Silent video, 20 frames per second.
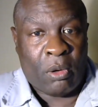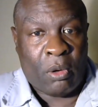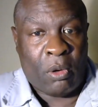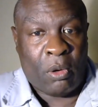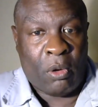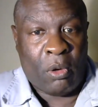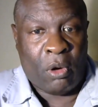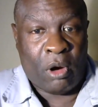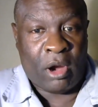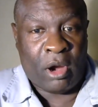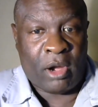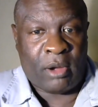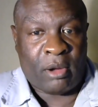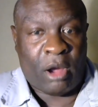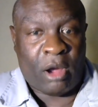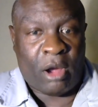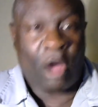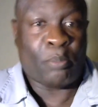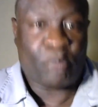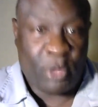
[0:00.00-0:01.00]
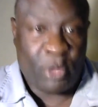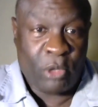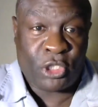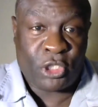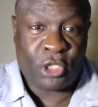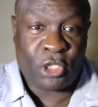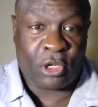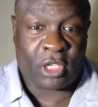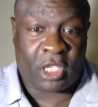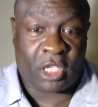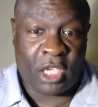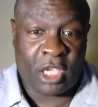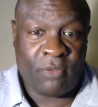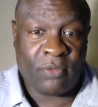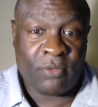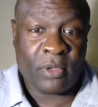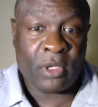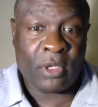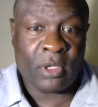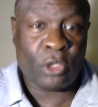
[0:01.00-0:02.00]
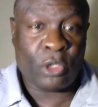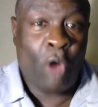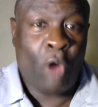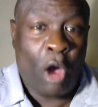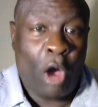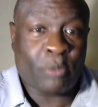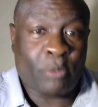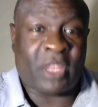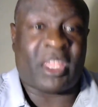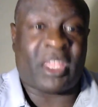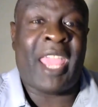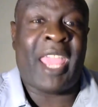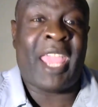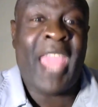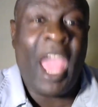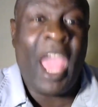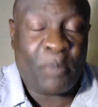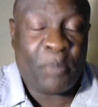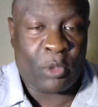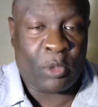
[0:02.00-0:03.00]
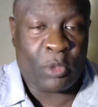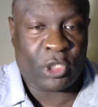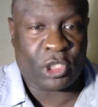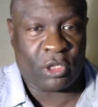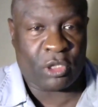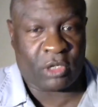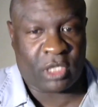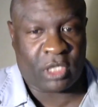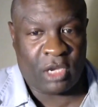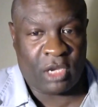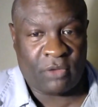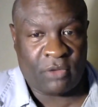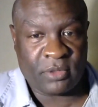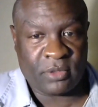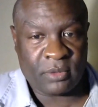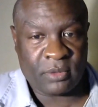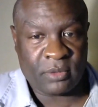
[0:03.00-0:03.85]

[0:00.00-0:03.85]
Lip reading: or abuse your gift. You hope that they're happy with your gift